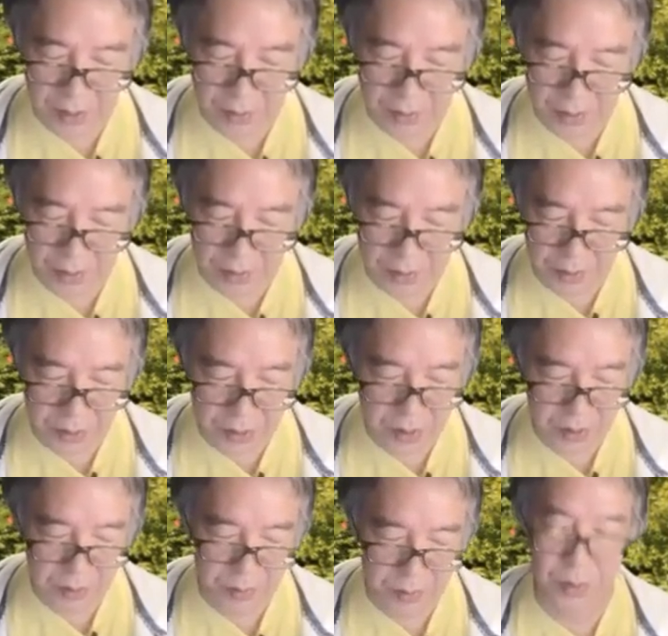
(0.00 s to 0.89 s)

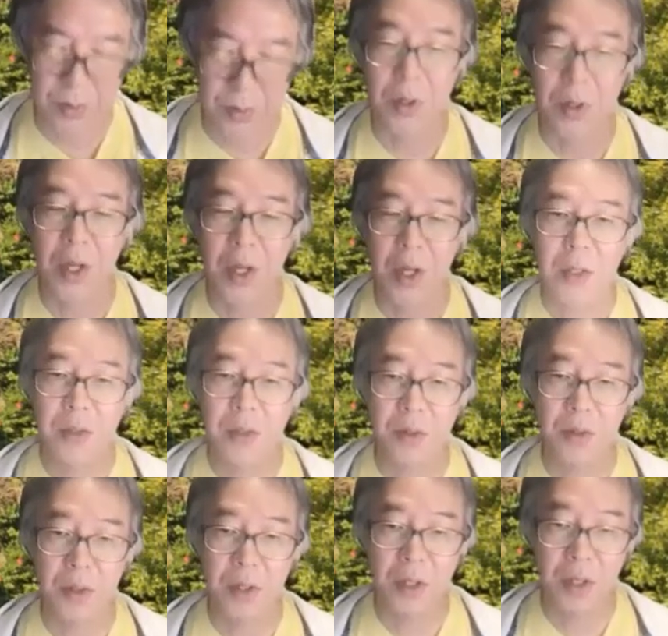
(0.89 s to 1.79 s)
irreducible.
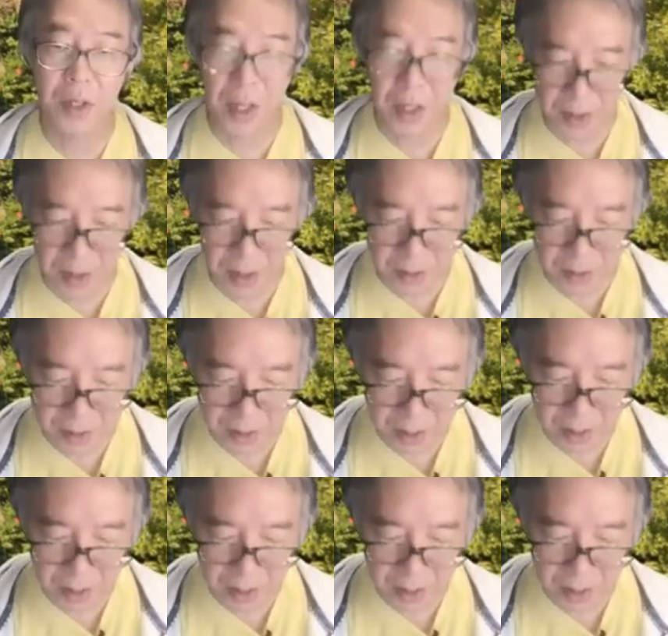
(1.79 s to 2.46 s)
So it cannot